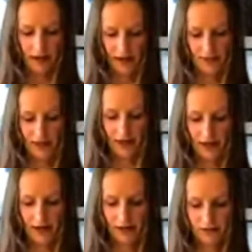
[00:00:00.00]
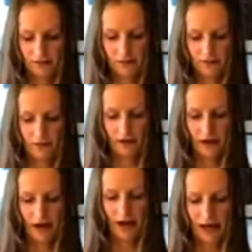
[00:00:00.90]
and then
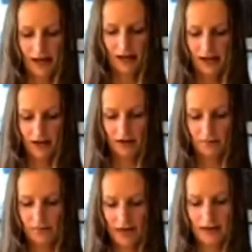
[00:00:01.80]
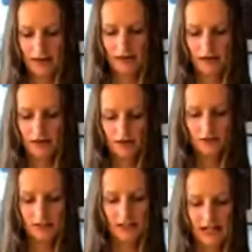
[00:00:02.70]
I cut them in
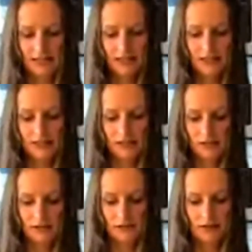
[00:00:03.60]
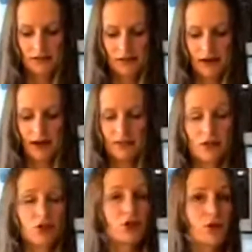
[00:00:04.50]
slices and
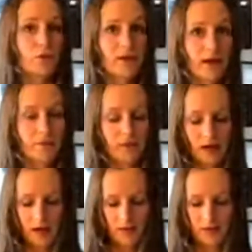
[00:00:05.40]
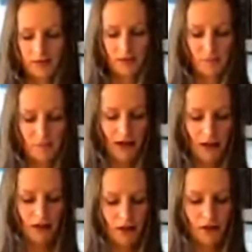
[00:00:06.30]
then cube them. The
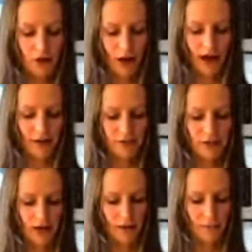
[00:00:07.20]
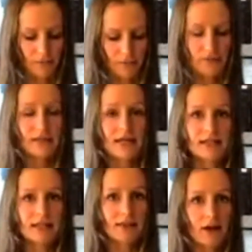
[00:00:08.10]
bell, you'll have some
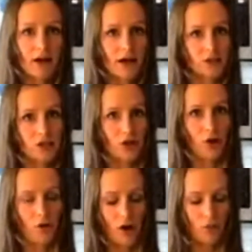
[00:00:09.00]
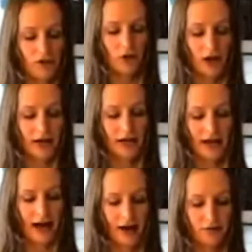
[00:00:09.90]
seeds in there. And so when you cut it in
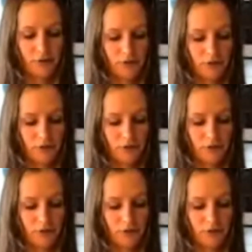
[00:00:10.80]
half